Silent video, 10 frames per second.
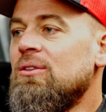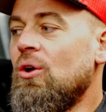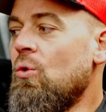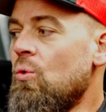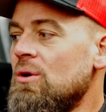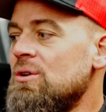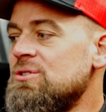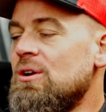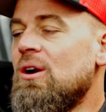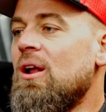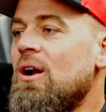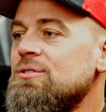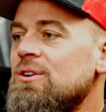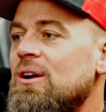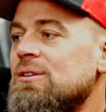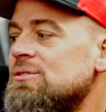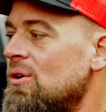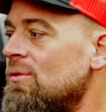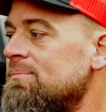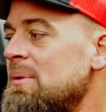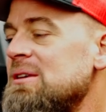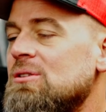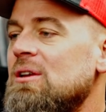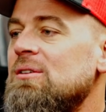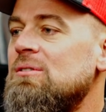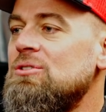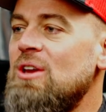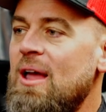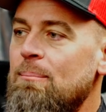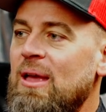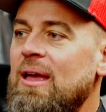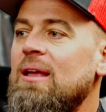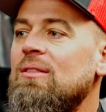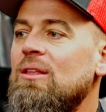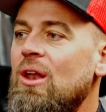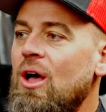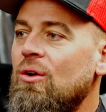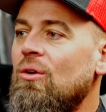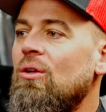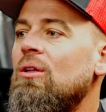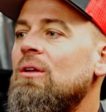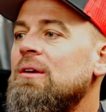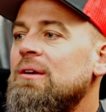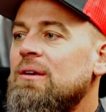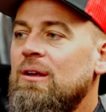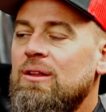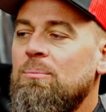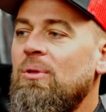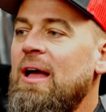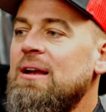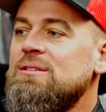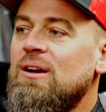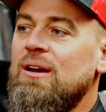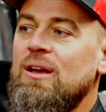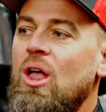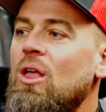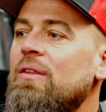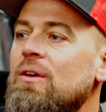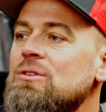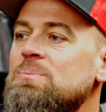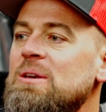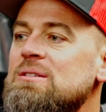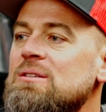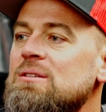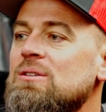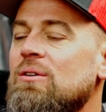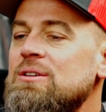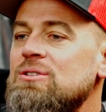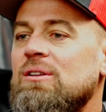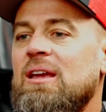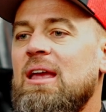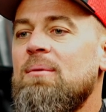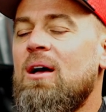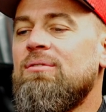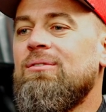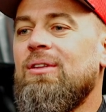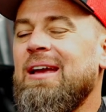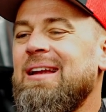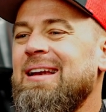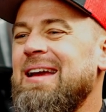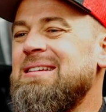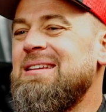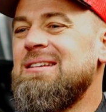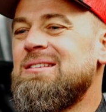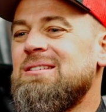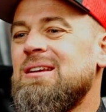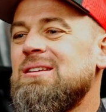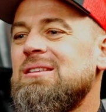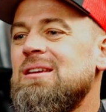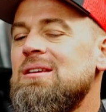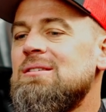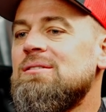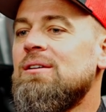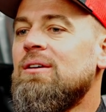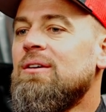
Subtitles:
the corners that are on our truck. So basically the champagne, the knuckle, the planetary, all of those pieces originally came off of like a 1960s.